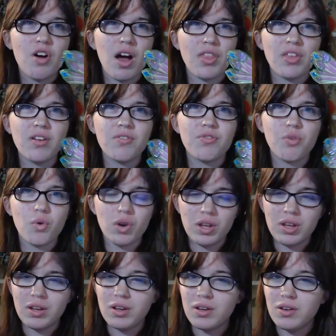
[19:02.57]
I think,
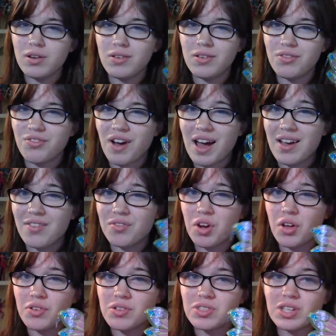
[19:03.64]

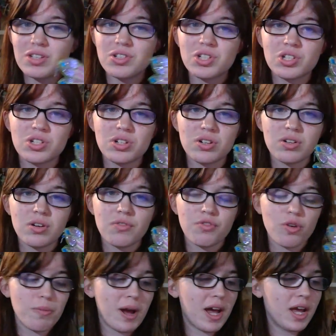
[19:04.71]
$45 each
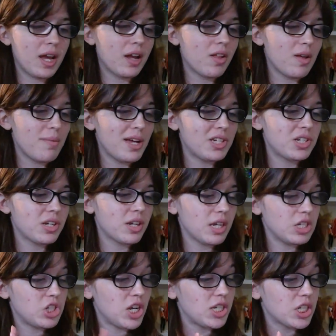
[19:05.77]
for my Glow Magic
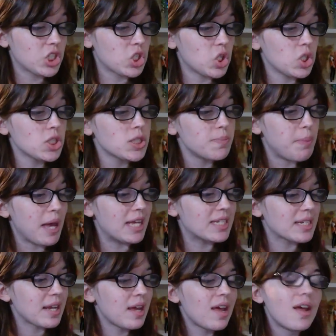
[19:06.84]
Enchantix dolls, but
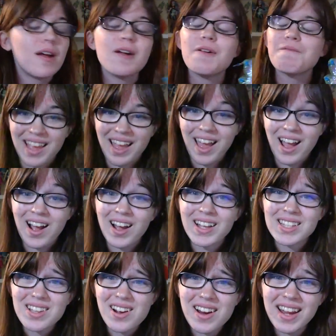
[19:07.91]

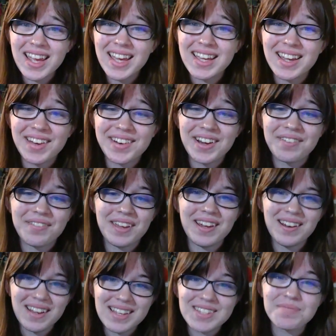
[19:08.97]
sorry, it cut off.
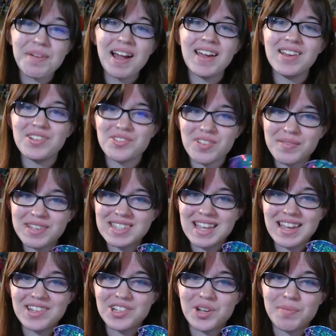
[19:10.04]
Here is my Dreamix
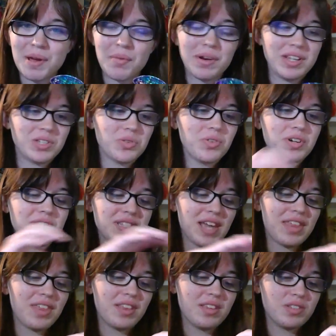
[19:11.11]
Aisha by Witty Toys.
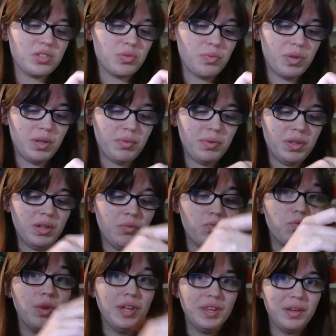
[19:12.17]
I think this is a really, really,
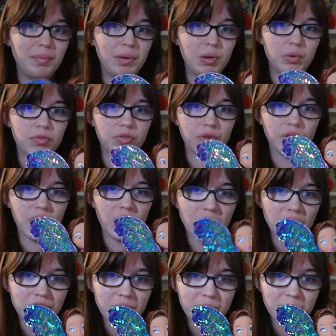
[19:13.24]
really beautiful
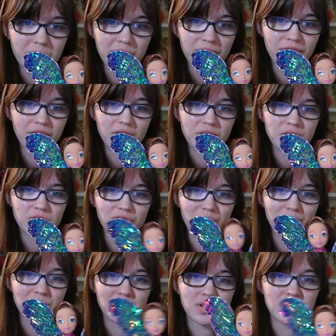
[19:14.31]
doll. She was one of the first
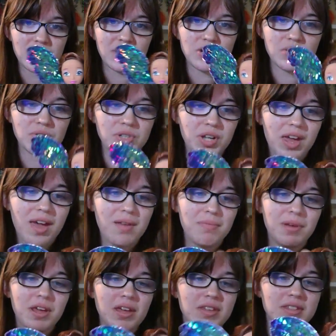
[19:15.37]
Dreamix dolls that I chose to get
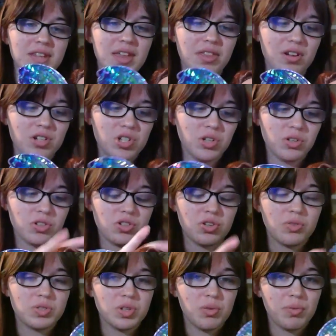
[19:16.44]
because I thought she looked
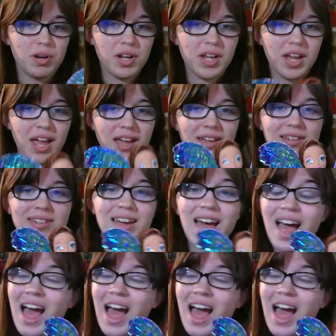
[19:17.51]
so, so pretty, and